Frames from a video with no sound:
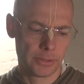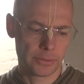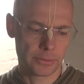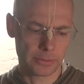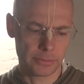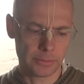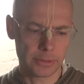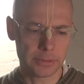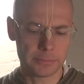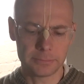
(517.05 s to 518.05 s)
So,
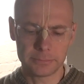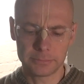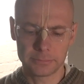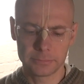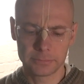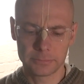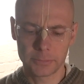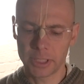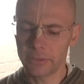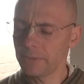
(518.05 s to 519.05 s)

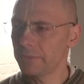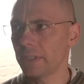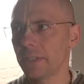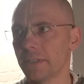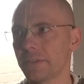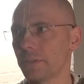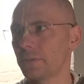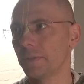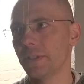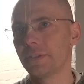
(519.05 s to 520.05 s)
but everything is the
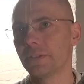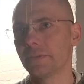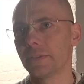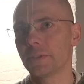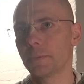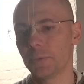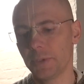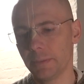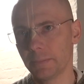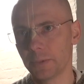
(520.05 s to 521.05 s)
creation of the
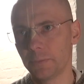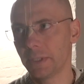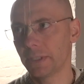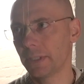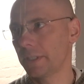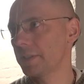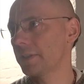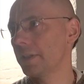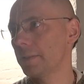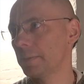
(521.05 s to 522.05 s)
Supreme. We cannot
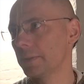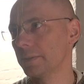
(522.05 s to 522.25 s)
escape.